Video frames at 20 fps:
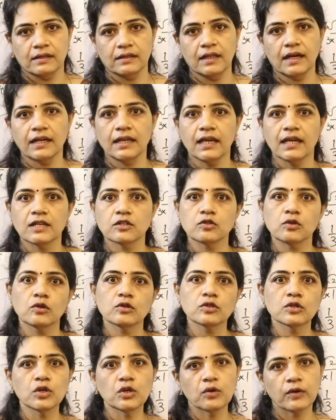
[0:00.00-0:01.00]
That case
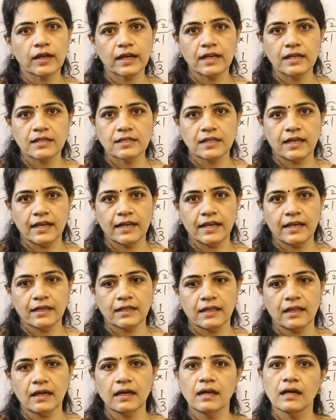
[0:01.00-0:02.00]
also you can easily
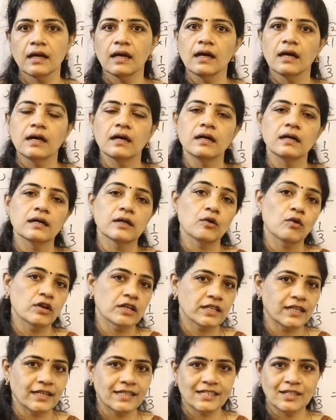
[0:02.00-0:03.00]
get the
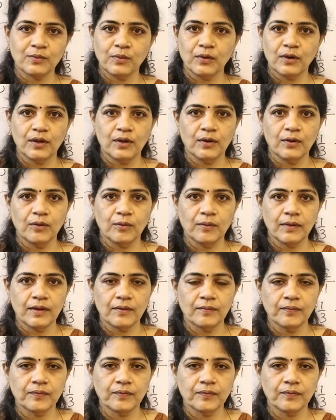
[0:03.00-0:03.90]
quadratic polynomial.